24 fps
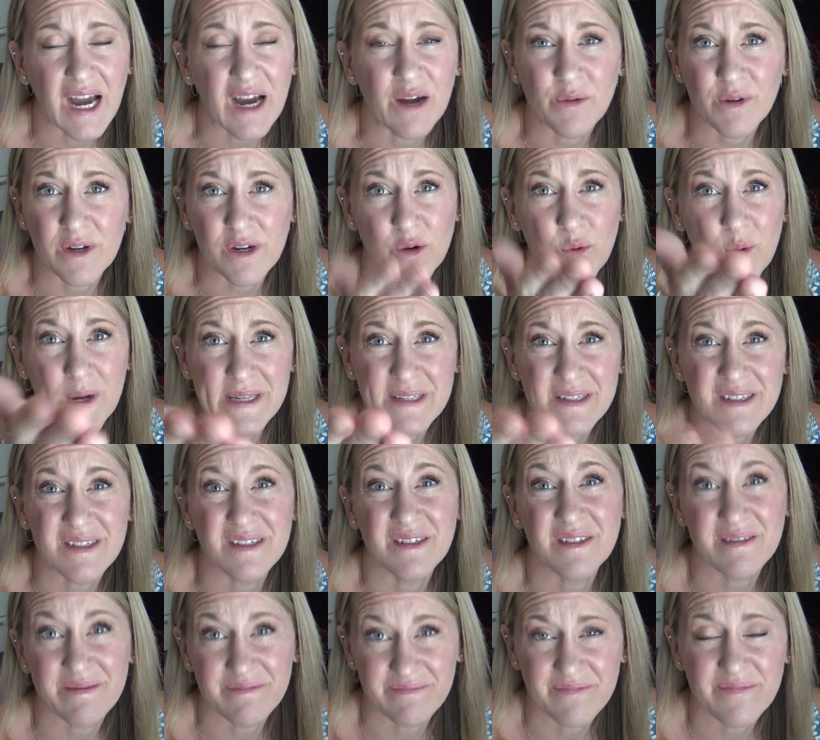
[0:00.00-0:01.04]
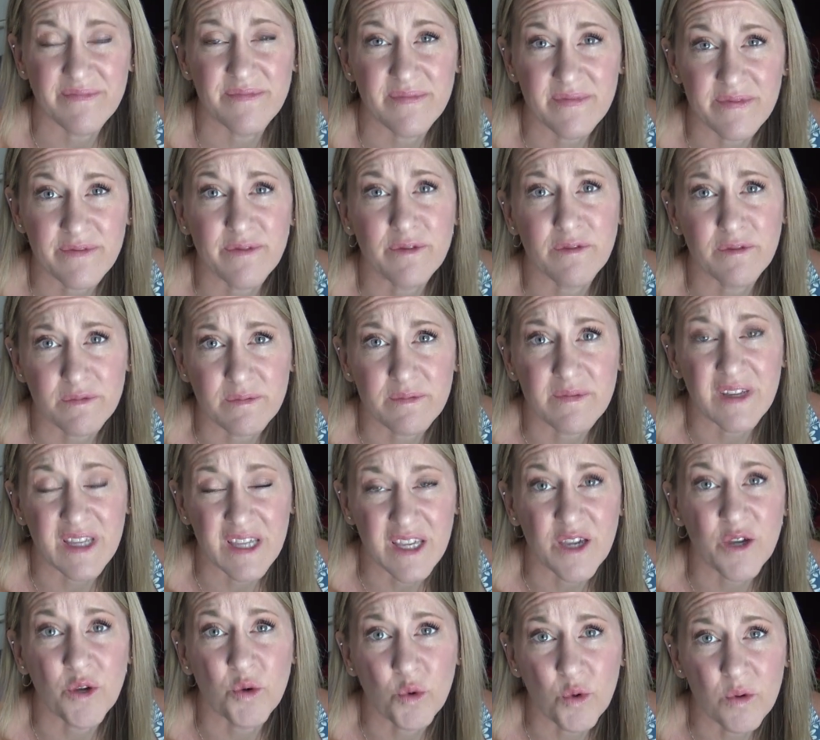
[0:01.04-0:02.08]
I requested
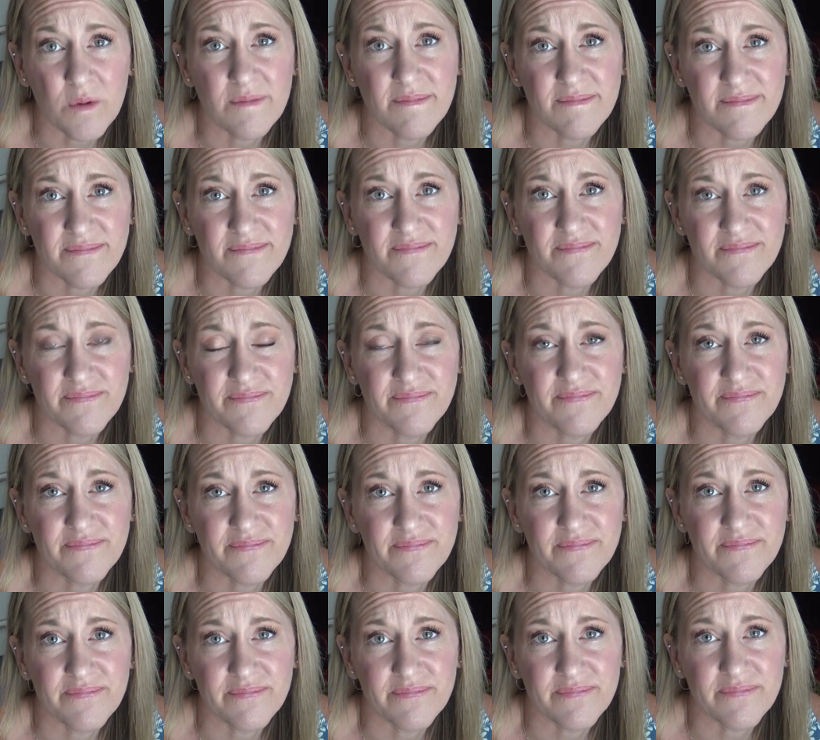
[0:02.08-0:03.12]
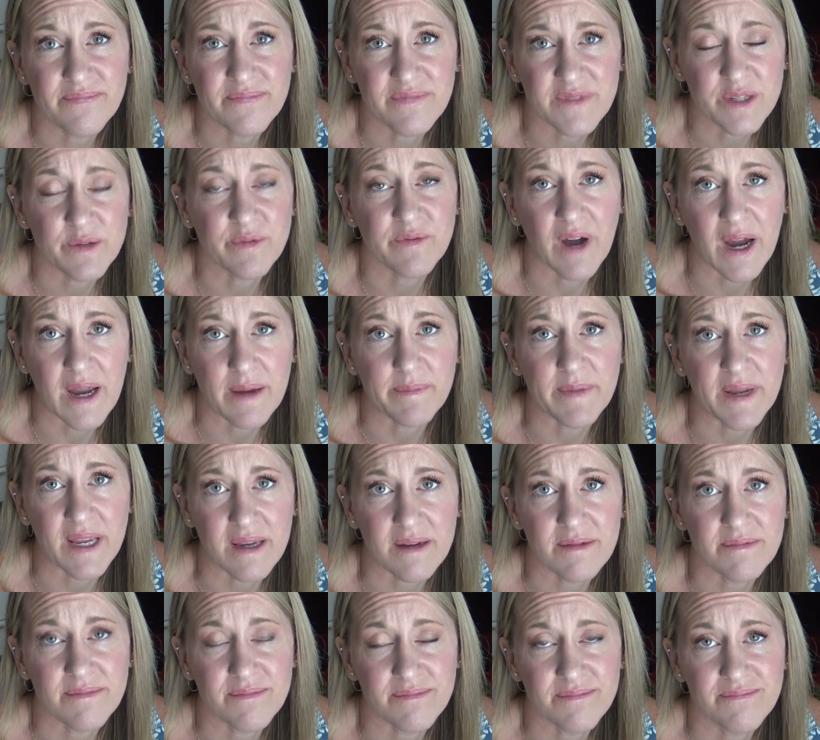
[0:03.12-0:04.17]
you to find me.